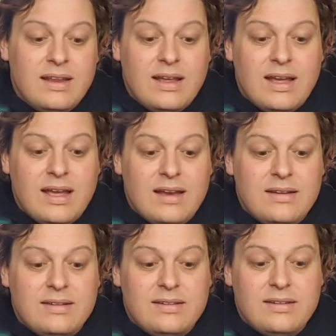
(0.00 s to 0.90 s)

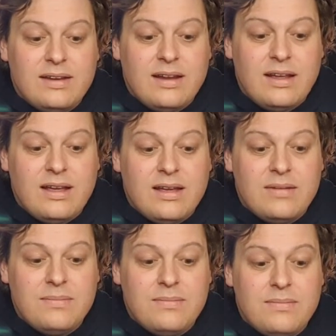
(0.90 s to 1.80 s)
And
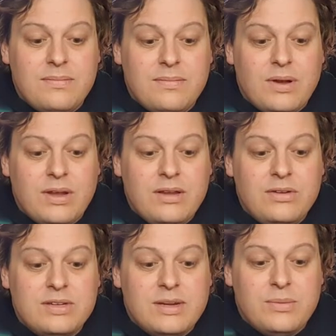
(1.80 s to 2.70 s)
I
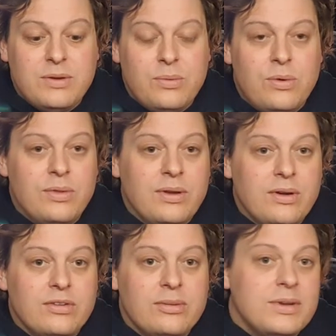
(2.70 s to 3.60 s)
usually will warn the
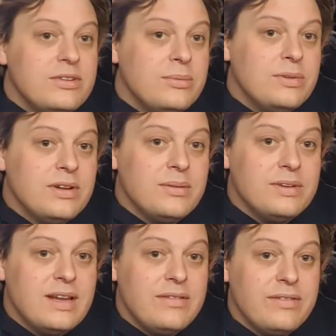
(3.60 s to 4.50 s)
customer sometimes
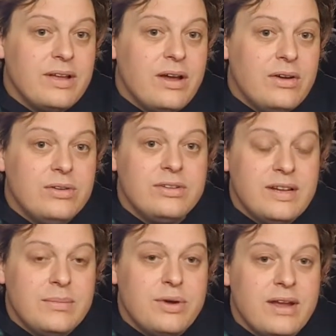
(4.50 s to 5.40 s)
that if the car does
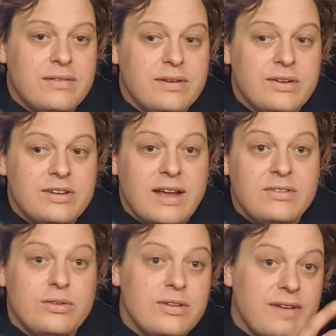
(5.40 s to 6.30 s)
need a brake fluid
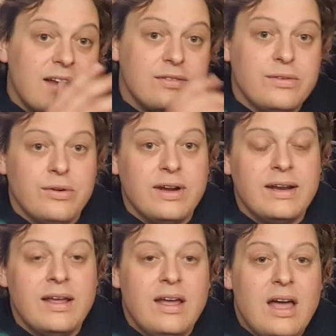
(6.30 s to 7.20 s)
change or they've asked for it,